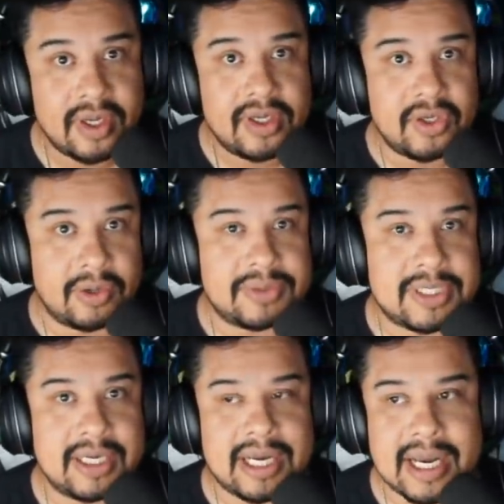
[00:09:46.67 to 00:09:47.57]
You know what I'm
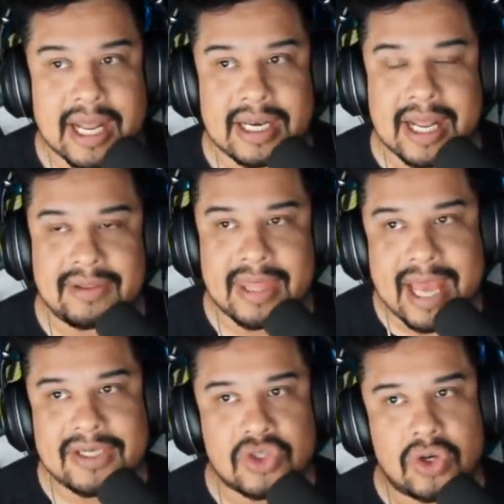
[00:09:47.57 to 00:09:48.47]
saying? And
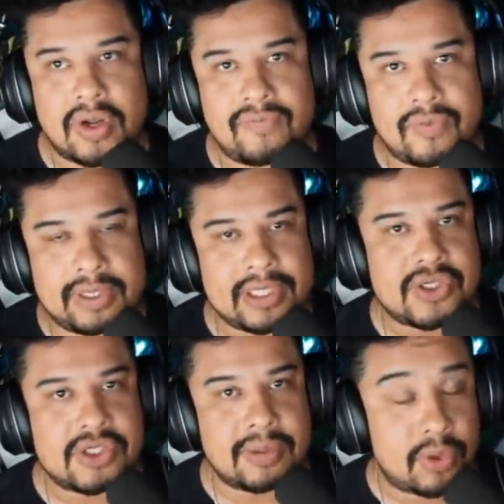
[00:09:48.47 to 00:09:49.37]
that sort of
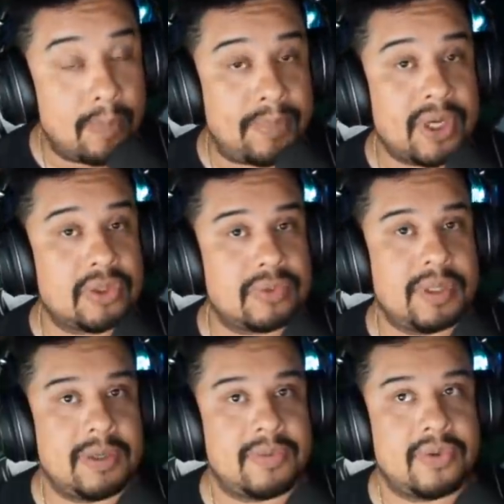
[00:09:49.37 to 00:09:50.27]
relationship you build with
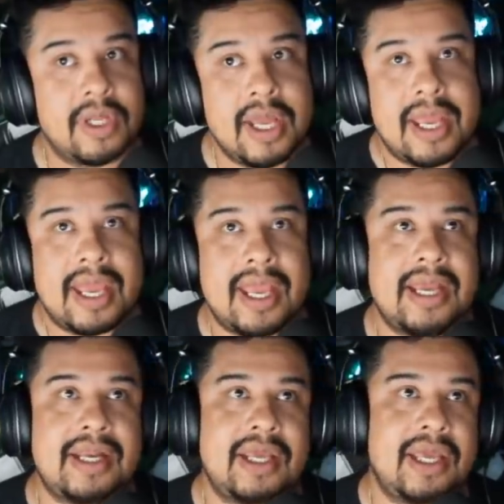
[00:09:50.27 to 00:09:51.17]
people.
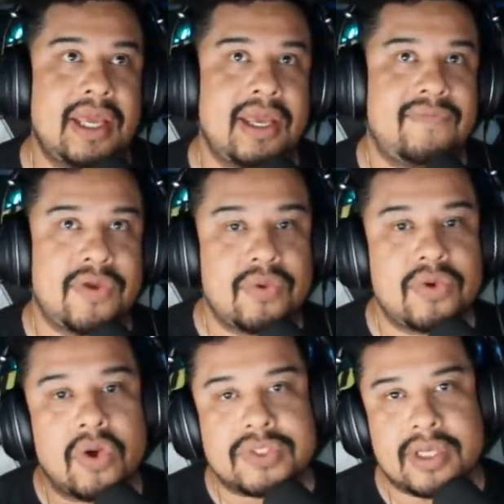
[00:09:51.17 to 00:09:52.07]
And if you
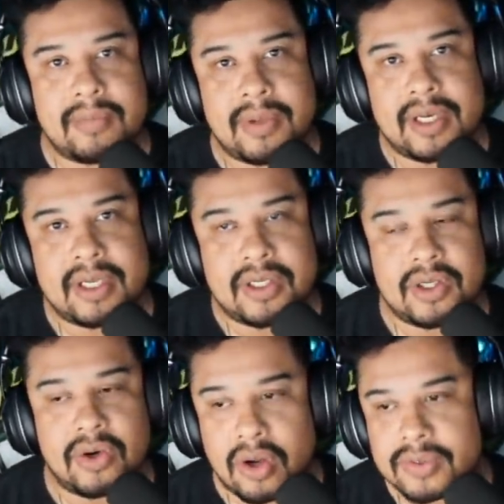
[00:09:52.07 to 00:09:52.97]
know somebody,
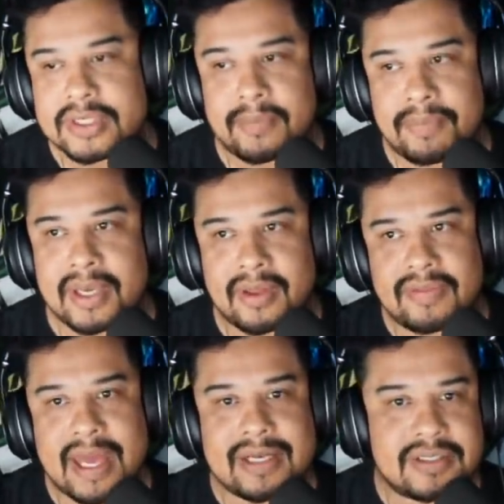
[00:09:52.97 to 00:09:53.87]
you're always going to pick
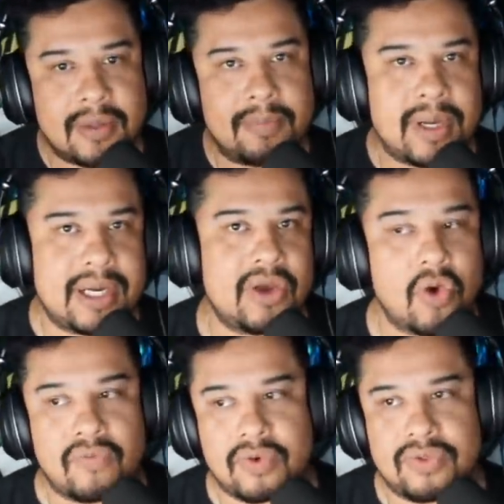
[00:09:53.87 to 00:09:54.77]
that somebody
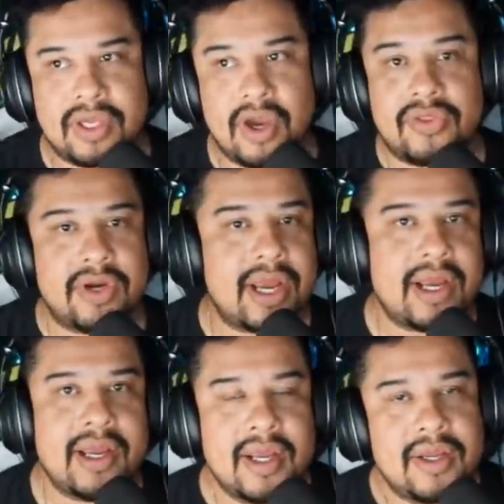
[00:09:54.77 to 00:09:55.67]
over the other
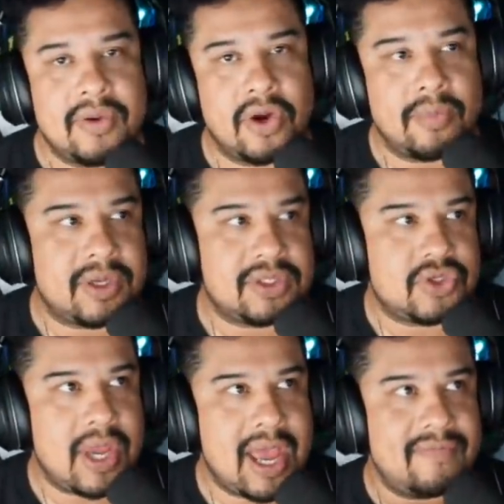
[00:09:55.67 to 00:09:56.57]
guy. you know, because
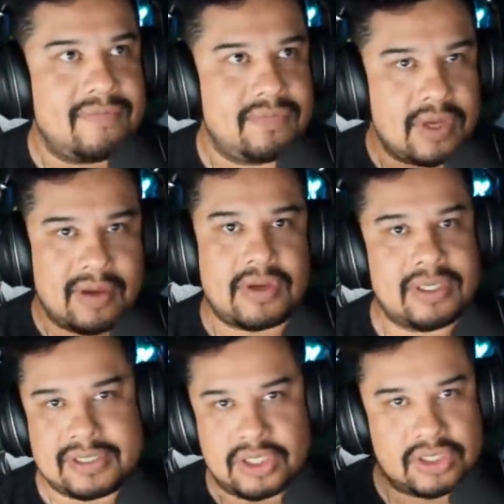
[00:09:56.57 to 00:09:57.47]
you have
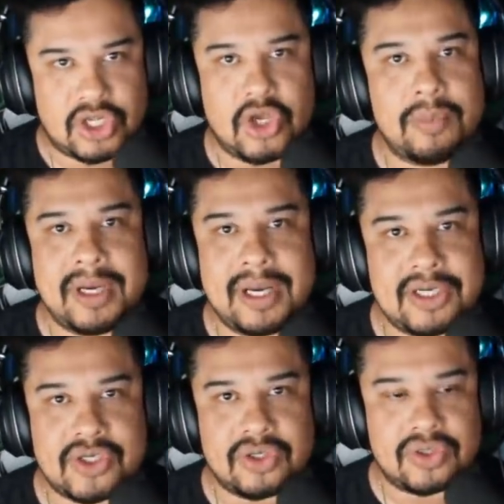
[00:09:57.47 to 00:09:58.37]
that it's human
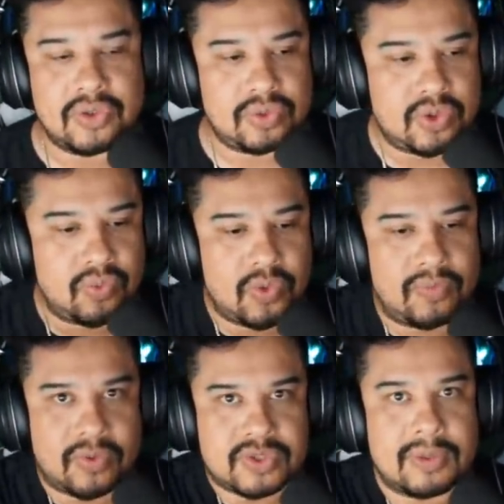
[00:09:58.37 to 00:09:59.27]
nature to root
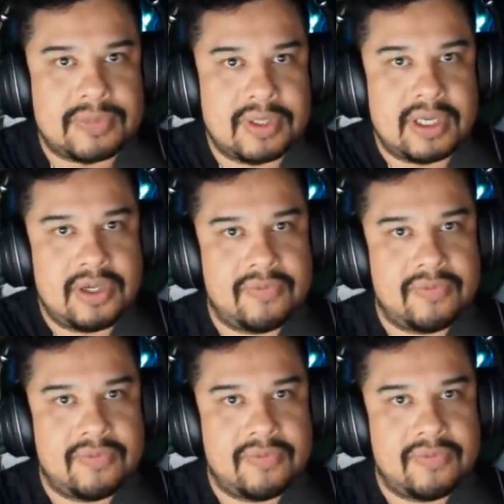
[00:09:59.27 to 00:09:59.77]
for something that you're